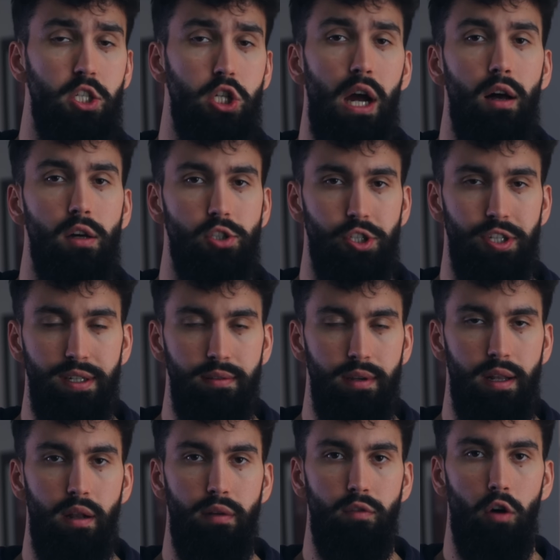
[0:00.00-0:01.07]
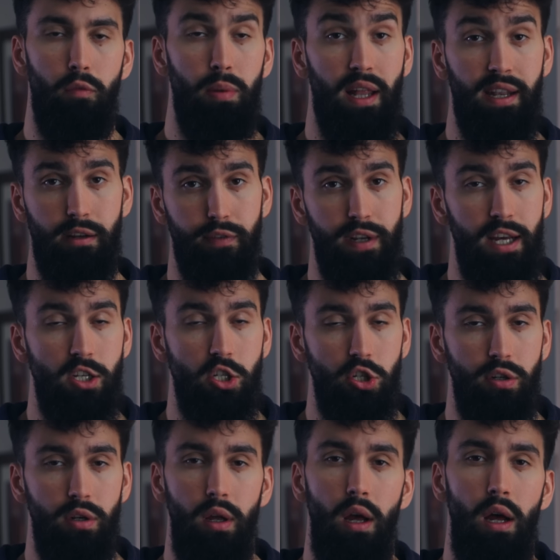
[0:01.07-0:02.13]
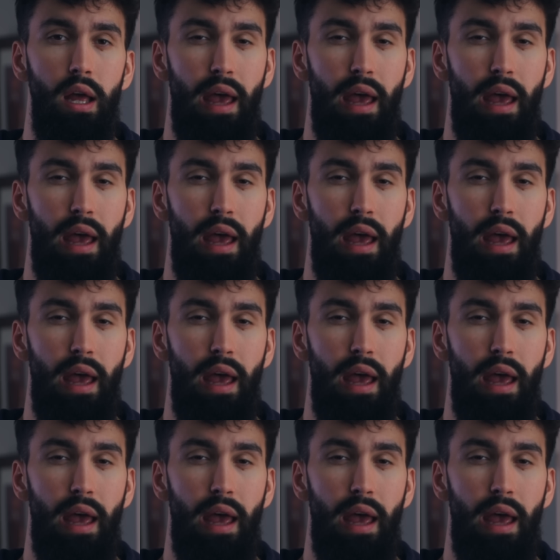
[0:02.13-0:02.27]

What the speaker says: challenging and involve plenty of tension.